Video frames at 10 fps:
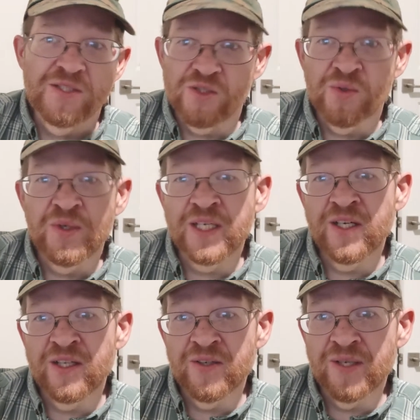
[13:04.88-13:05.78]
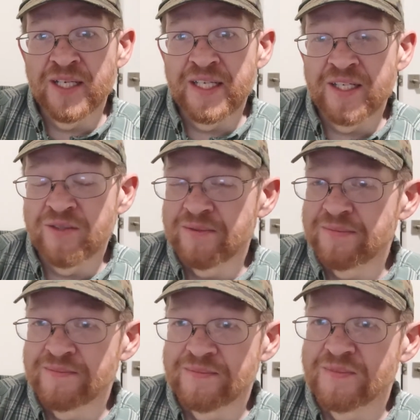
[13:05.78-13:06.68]
It's a $20 radio
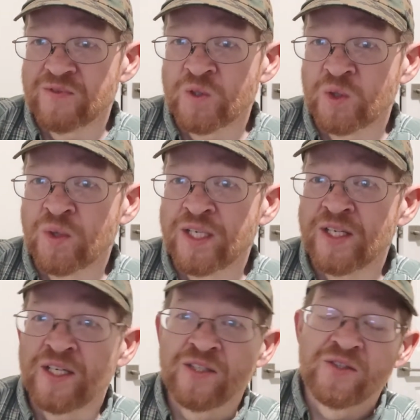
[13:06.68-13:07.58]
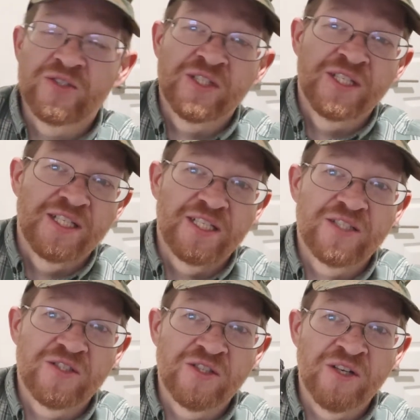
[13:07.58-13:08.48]
for $20.
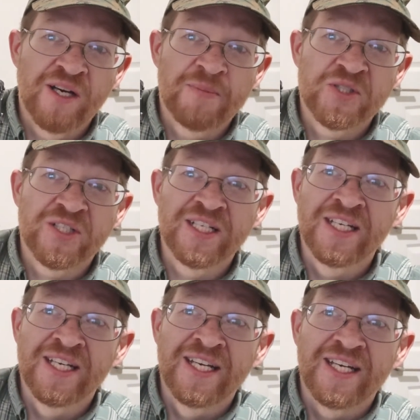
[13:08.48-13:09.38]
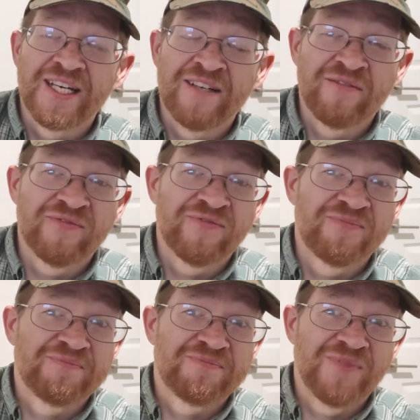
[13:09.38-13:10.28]
It's a good option. And
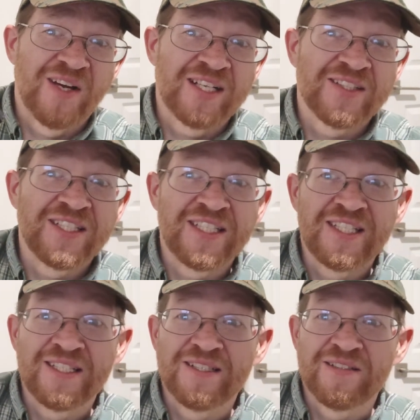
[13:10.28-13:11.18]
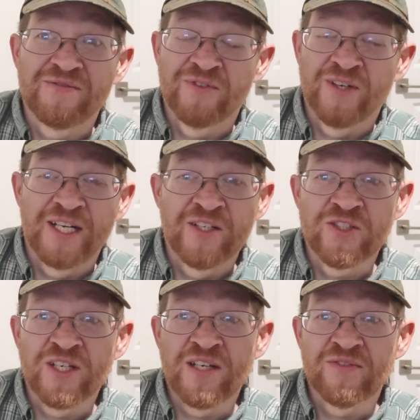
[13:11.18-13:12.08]
frankly, for
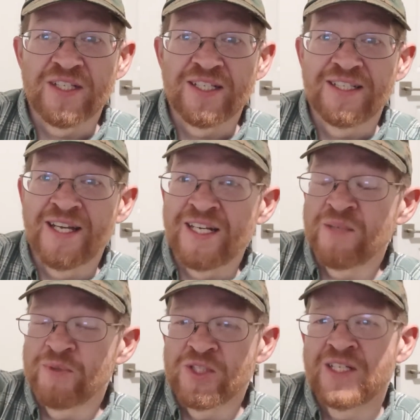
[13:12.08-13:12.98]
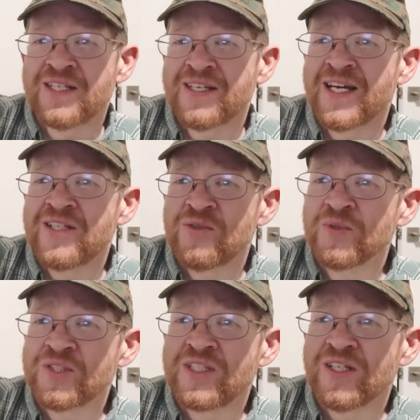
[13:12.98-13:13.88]
airsoft, 90% of the guys
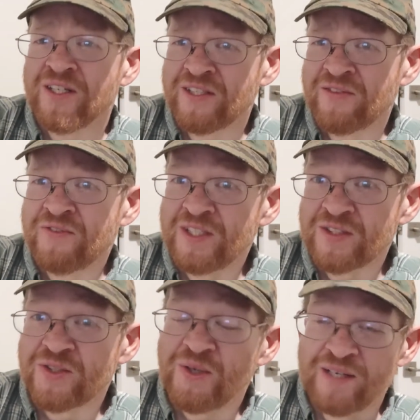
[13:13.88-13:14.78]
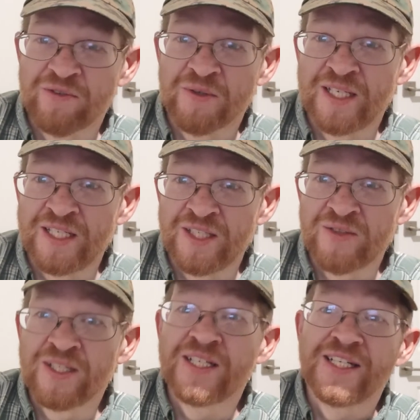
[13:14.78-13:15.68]
you will see on the field who have a
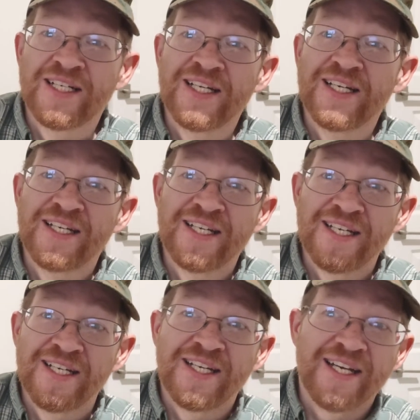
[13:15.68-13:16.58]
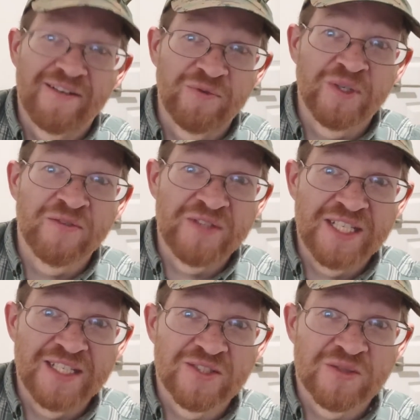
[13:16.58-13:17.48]
radio have one
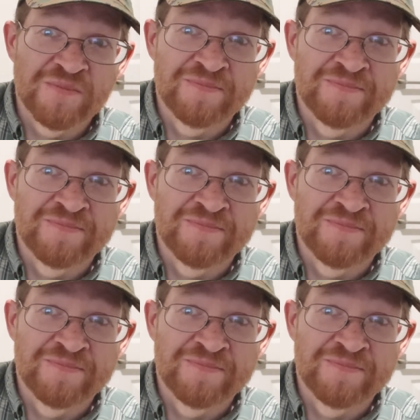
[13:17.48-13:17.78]
of these.